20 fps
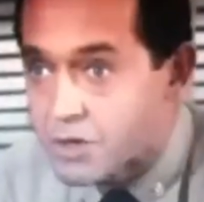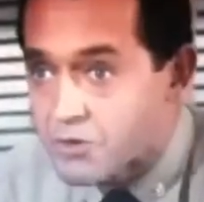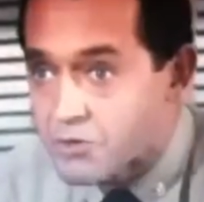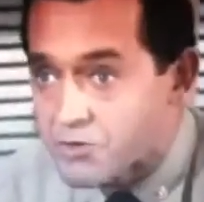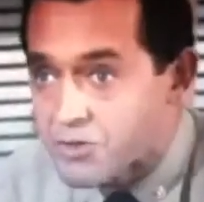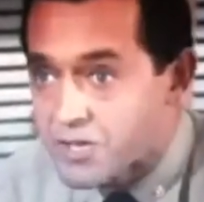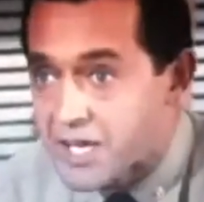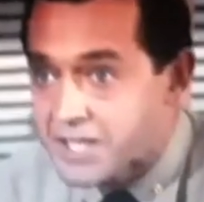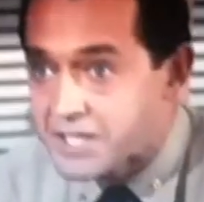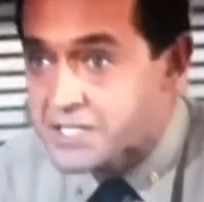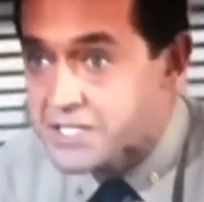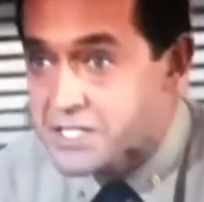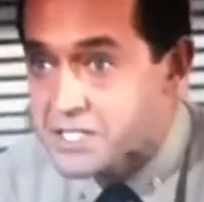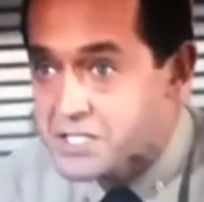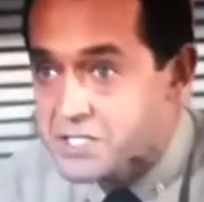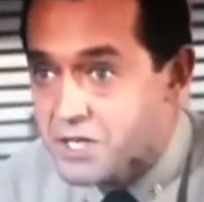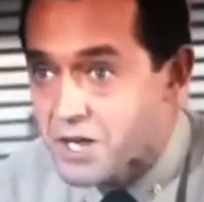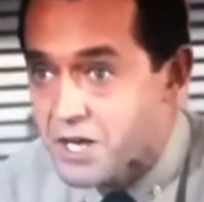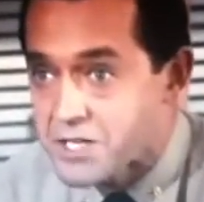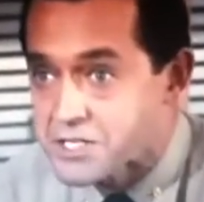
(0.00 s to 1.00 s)
But don't forget, as
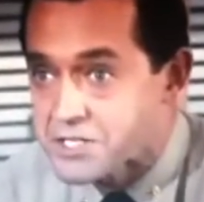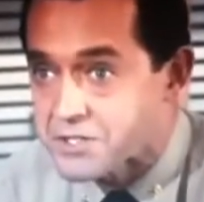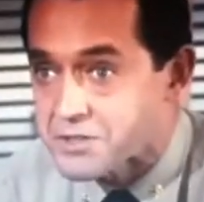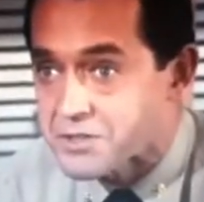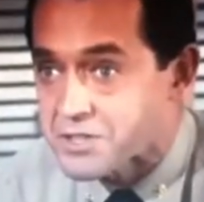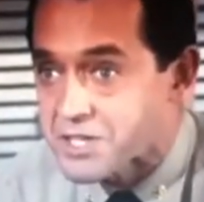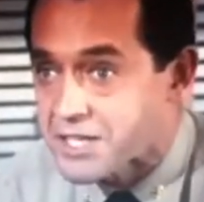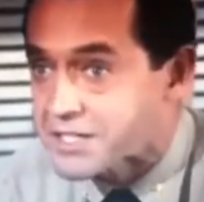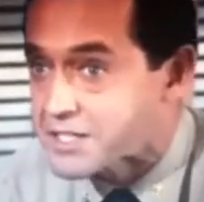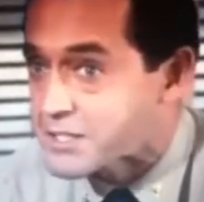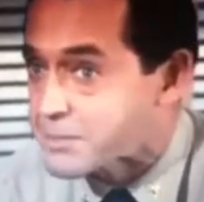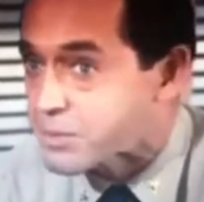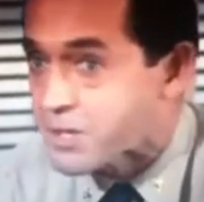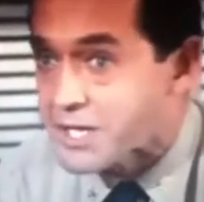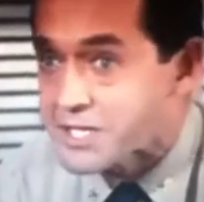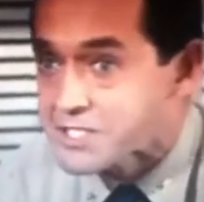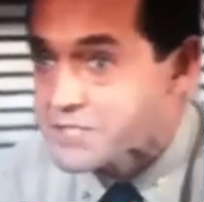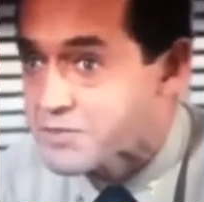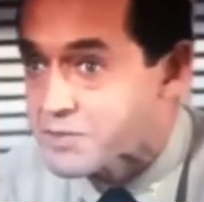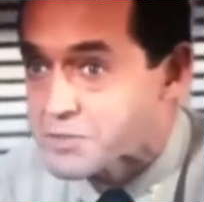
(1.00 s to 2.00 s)
his sergeant, you're taking the
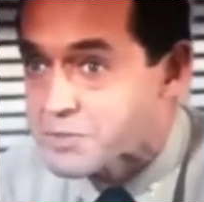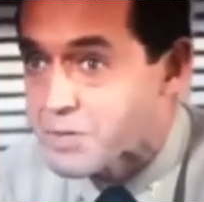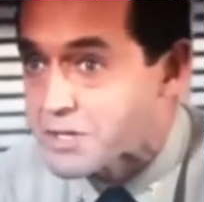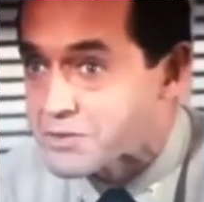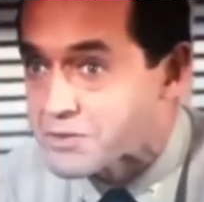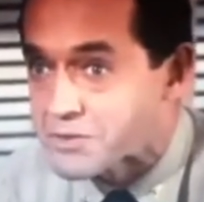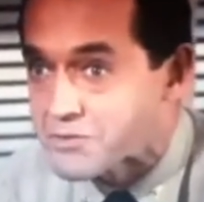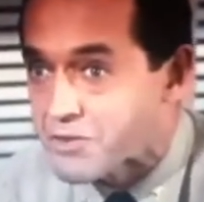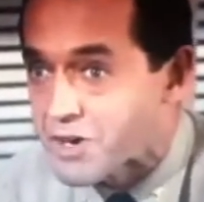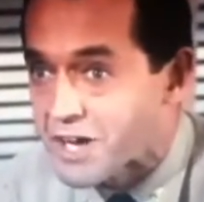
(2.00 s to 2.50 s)
place of his mother and